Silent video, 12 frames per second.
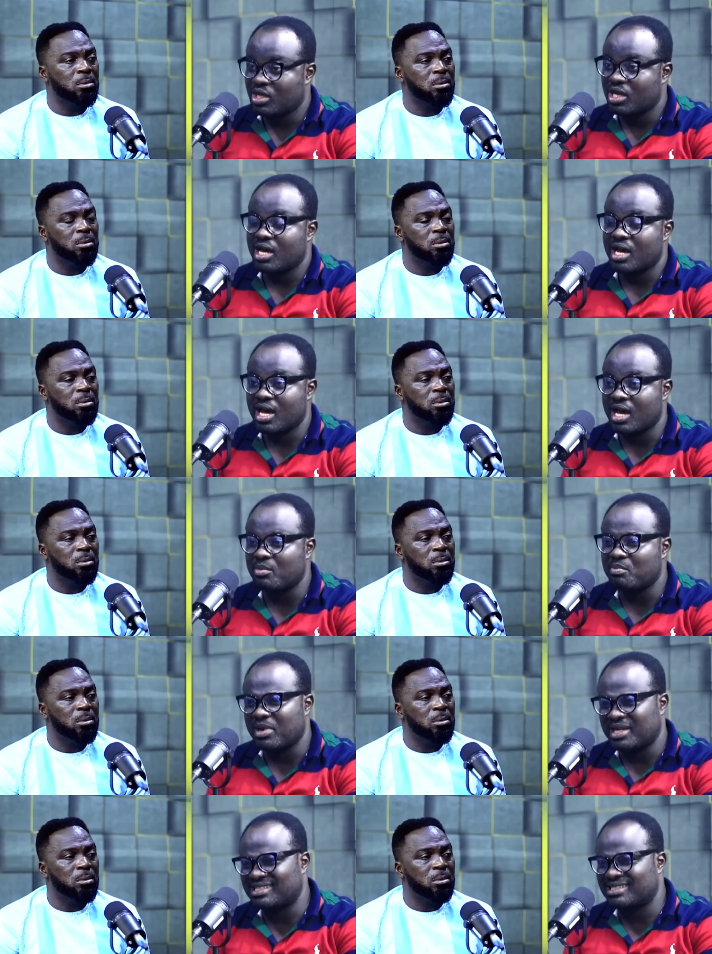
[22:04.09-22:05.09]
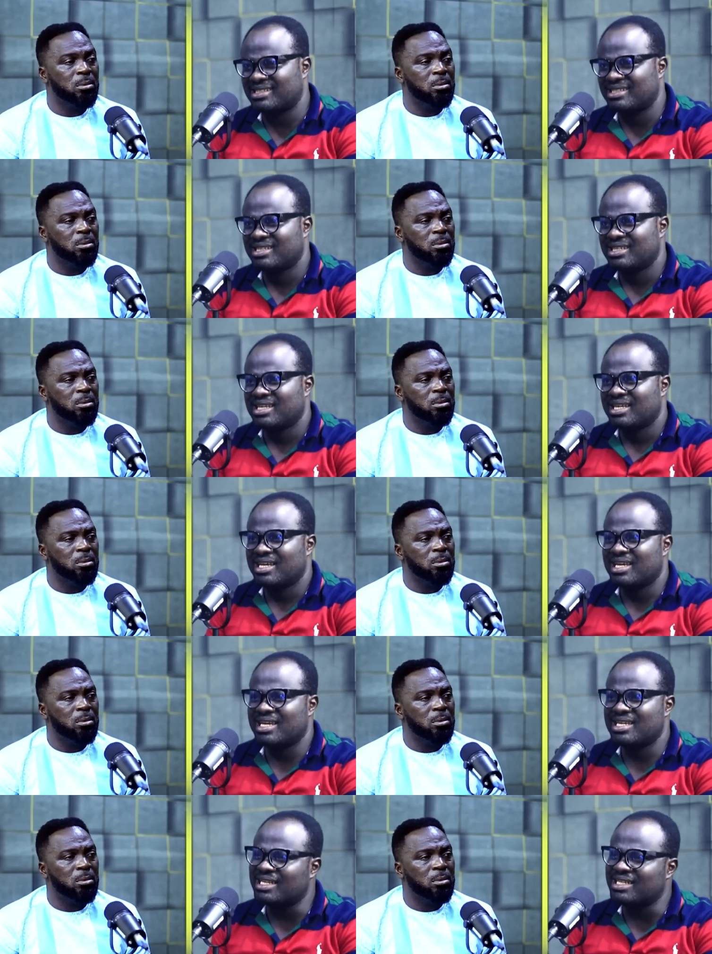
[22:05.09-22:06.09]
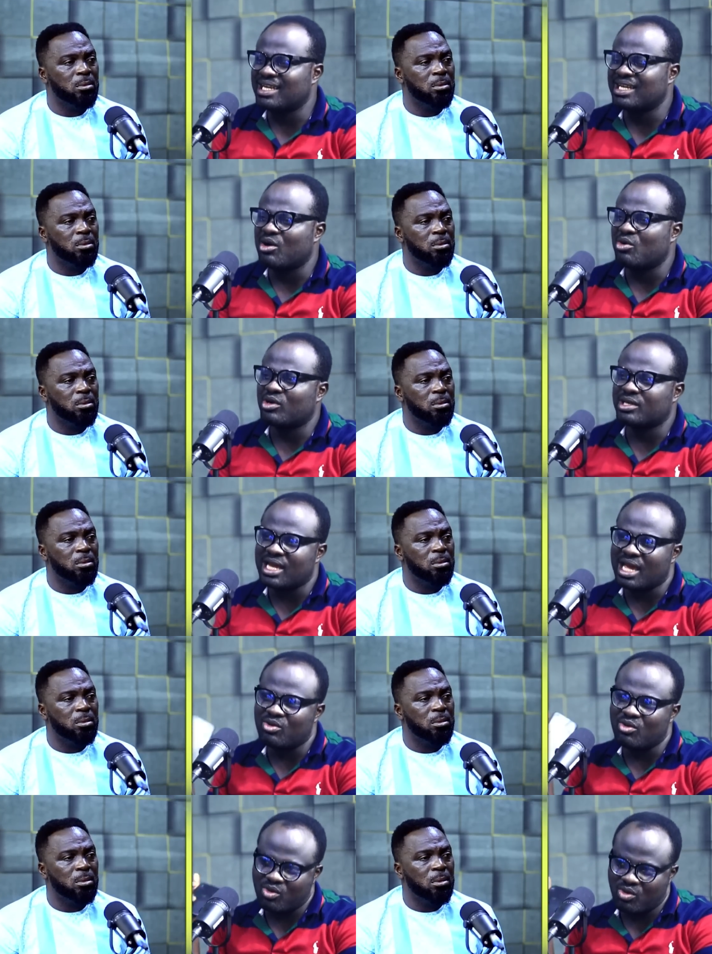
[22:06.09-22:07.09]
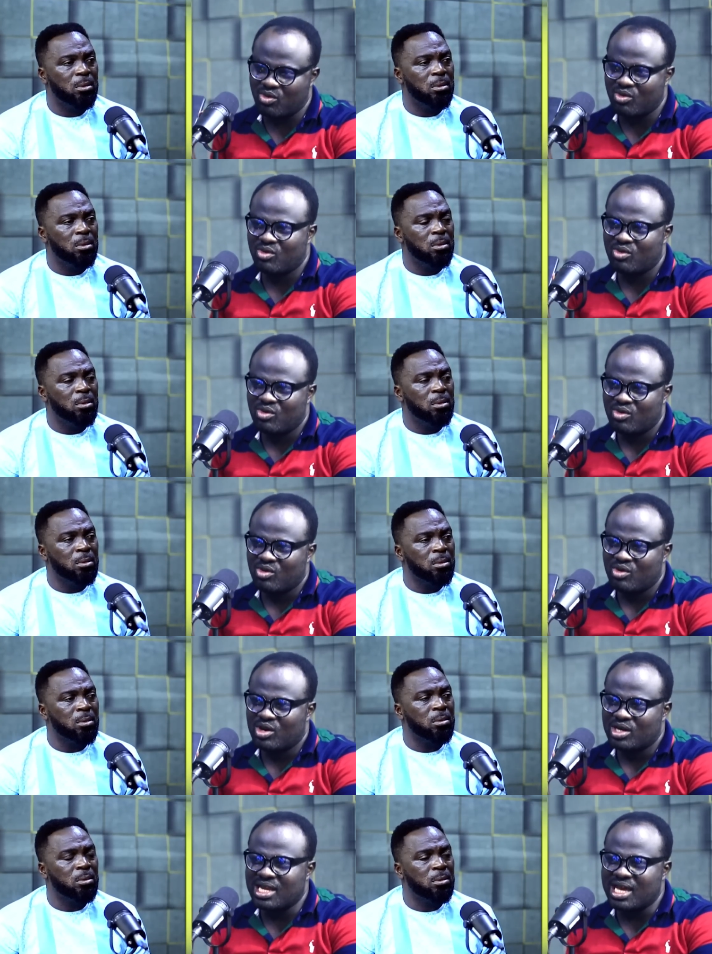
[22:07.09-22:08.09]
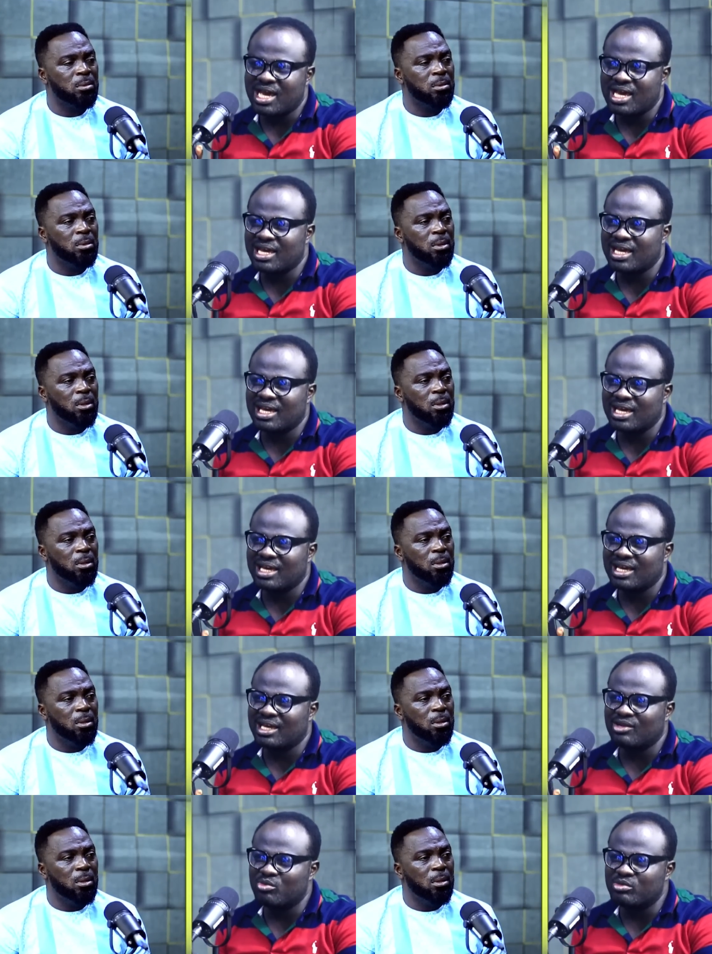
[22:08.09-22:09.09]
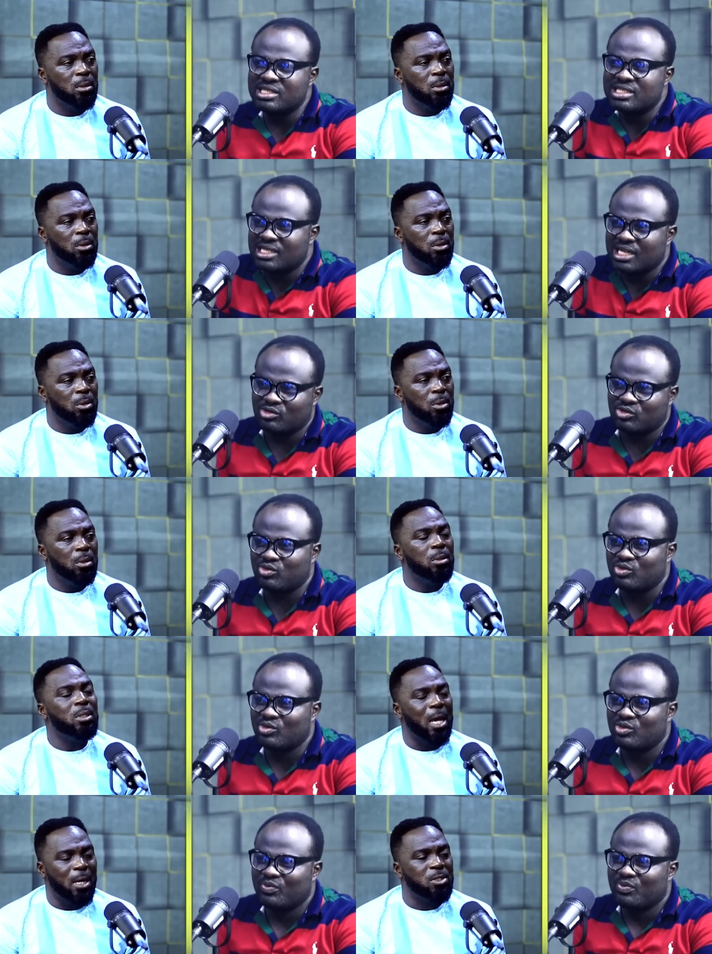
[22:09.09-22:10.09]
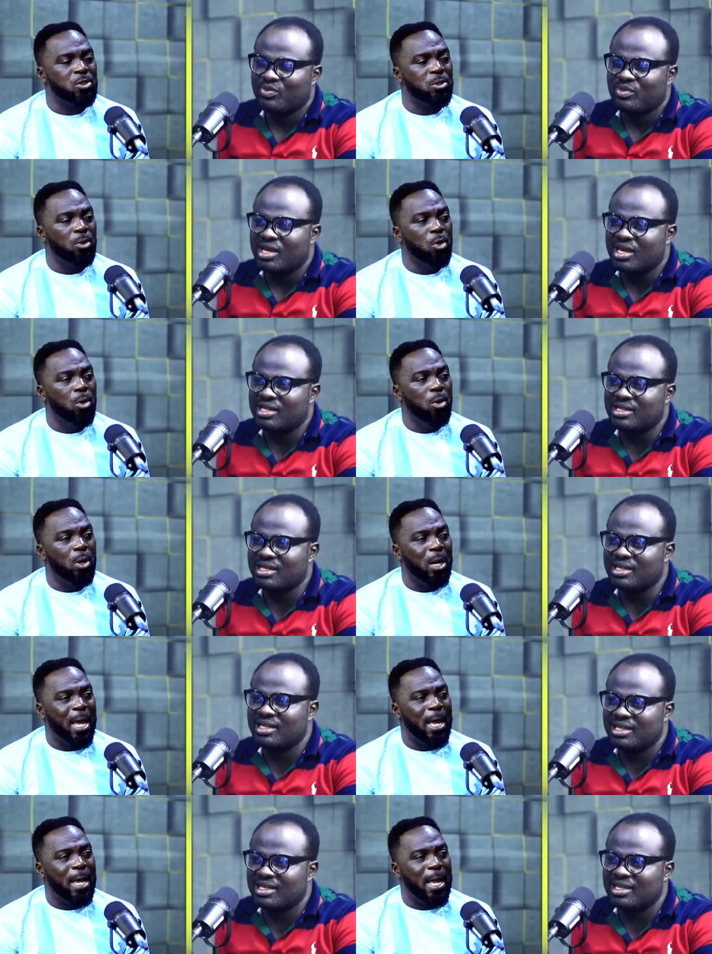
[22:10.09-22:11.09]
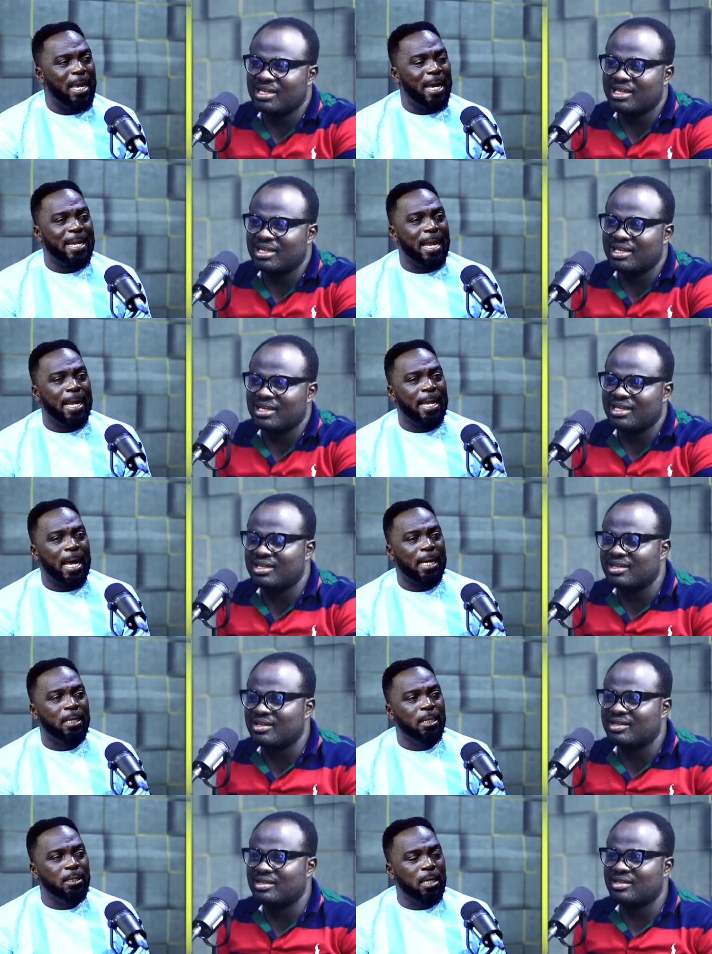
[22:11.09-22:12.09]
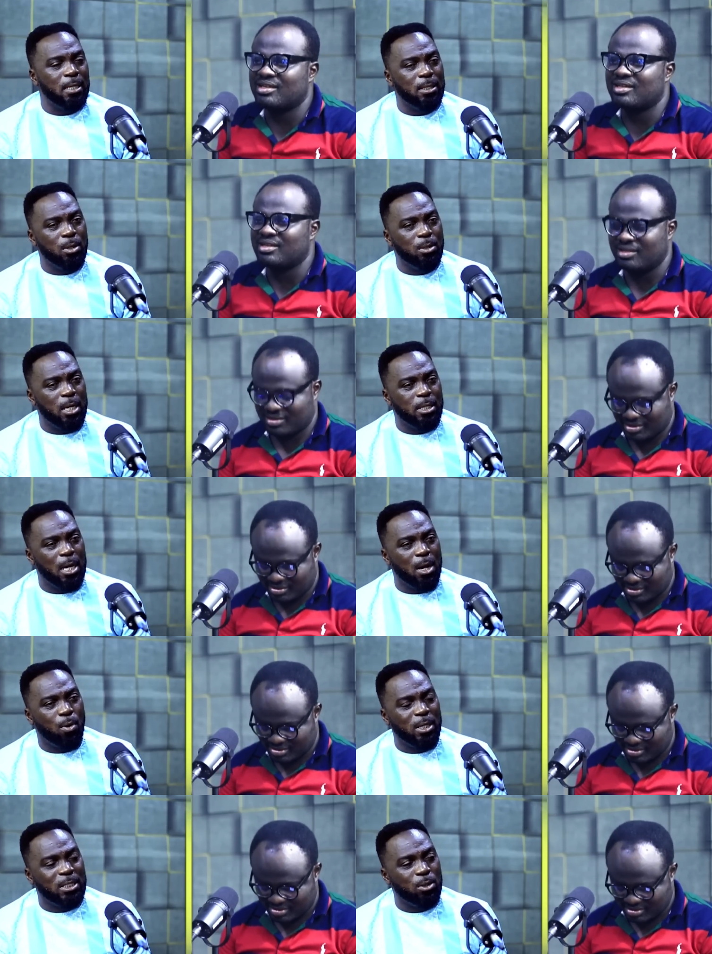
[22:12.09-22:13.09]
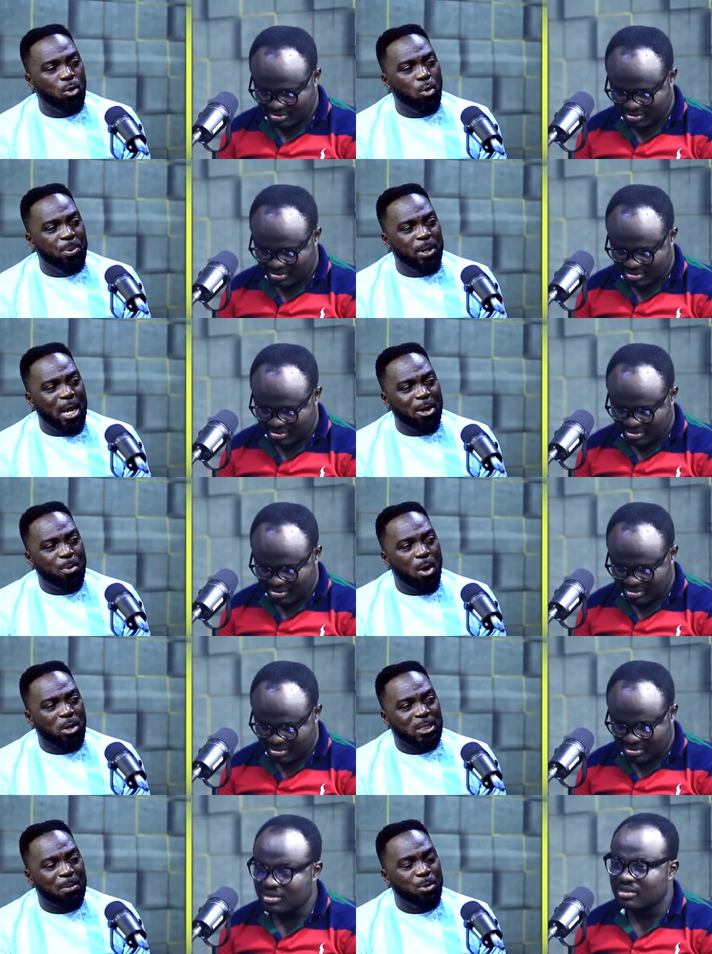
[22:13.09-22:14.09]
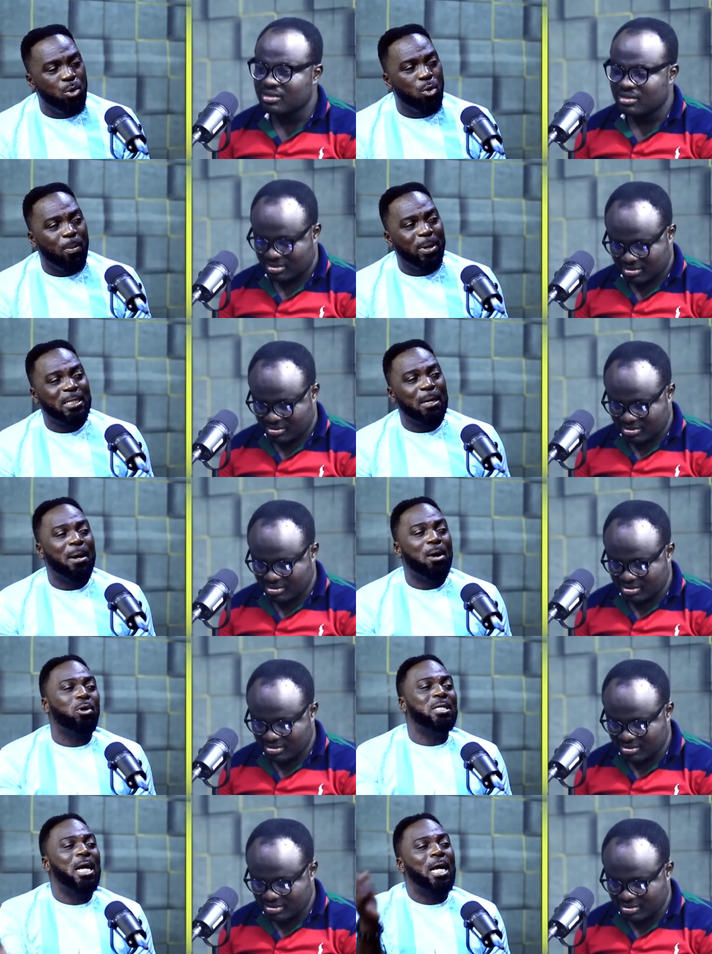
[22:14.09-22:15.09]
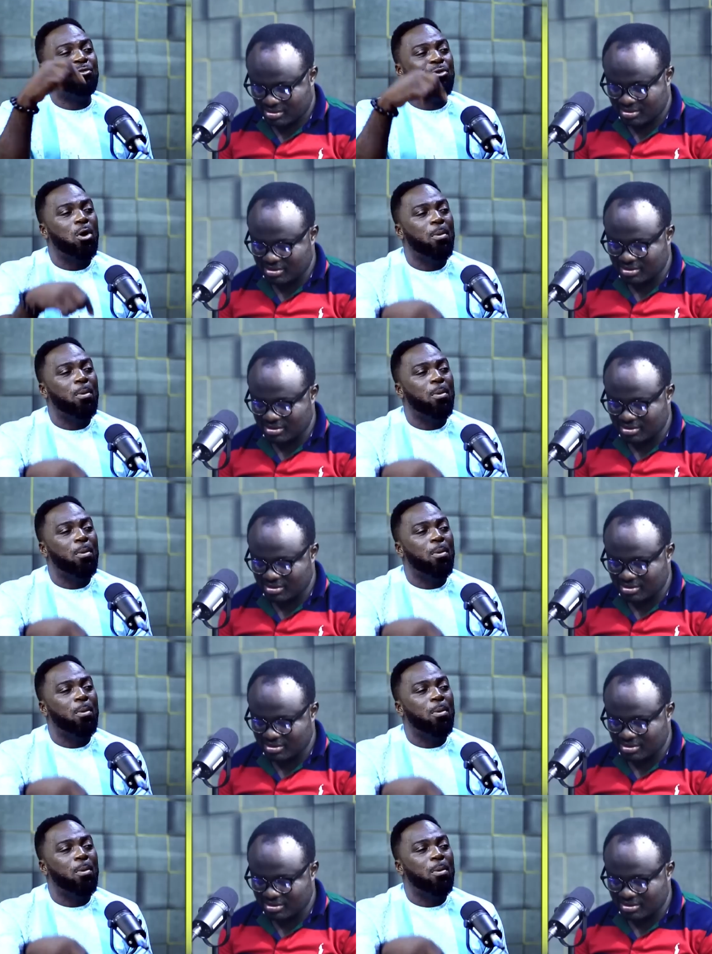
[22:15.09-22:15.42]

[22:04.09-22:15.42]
Speaker 1: ha but yeah then I what dine wo na no mudi gina so
Speaker 2: yes yeah then yeah kwaji obi adwuma o sabi commercial bank kwaji aketua o